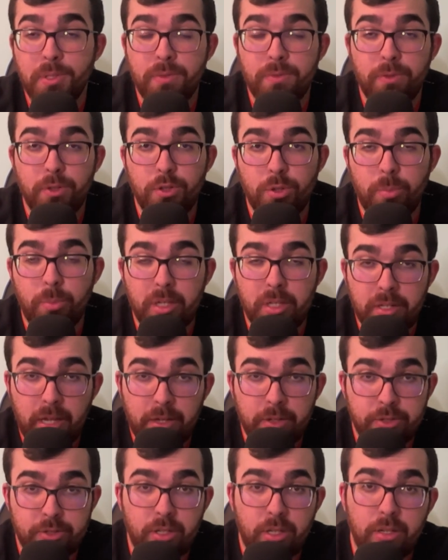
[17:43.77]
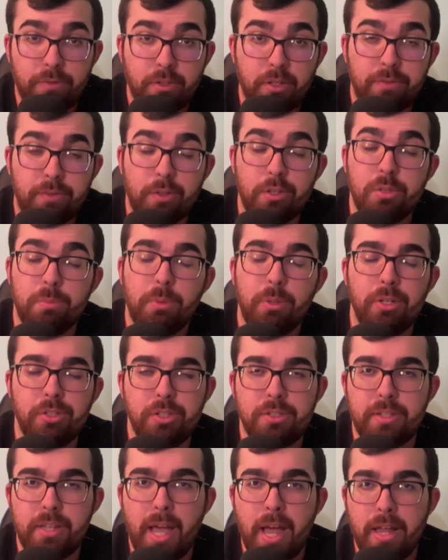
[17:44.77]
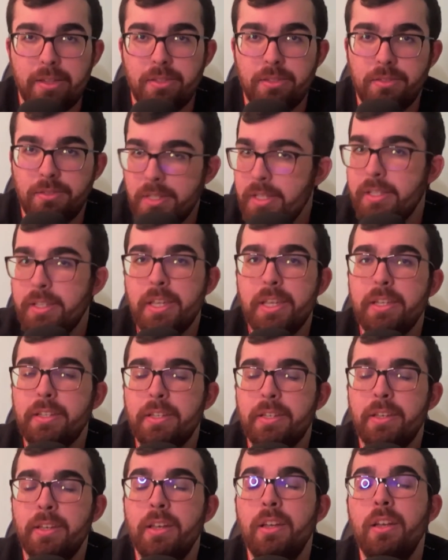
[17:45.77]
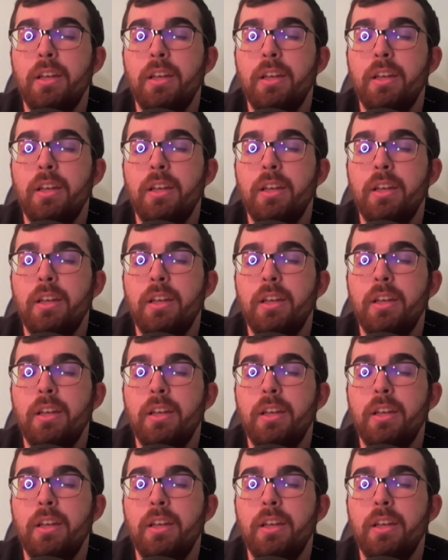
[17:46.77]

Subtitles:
for $20 off your first purchase at SeatGeek,